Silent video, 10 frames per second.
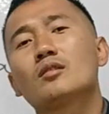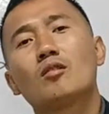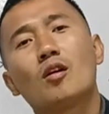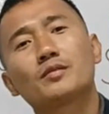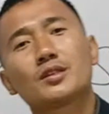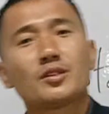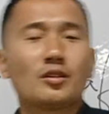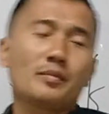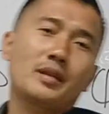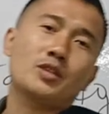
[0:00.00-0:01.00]
of the
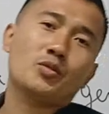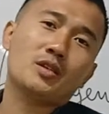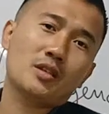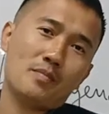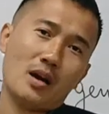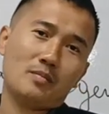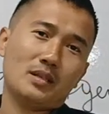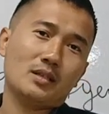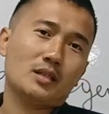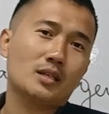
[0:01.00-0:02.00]
central ministries and
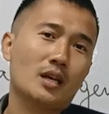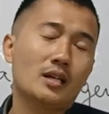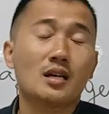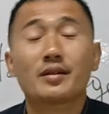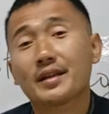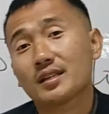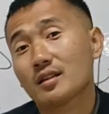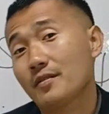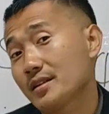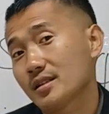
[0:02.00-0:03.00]
department and other
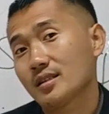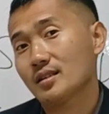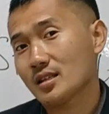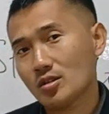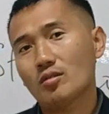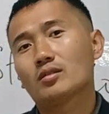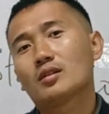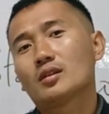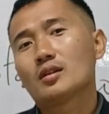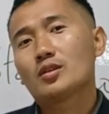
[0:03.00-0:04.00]
executive agencies. That's
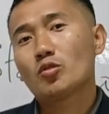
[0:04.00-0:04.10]
all.